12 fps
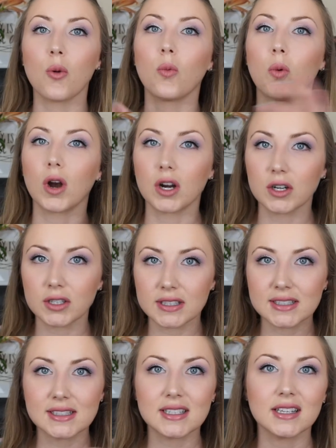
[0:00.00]

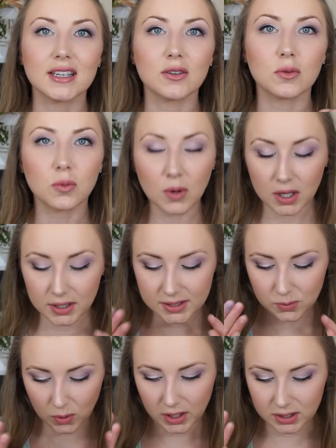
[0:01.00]
works. It works,
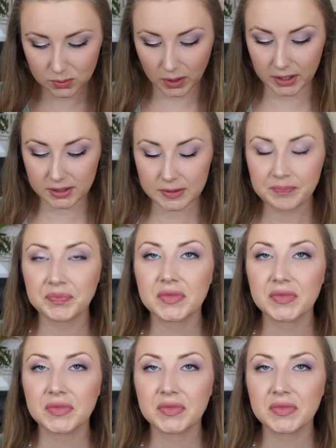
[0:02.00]
works, works.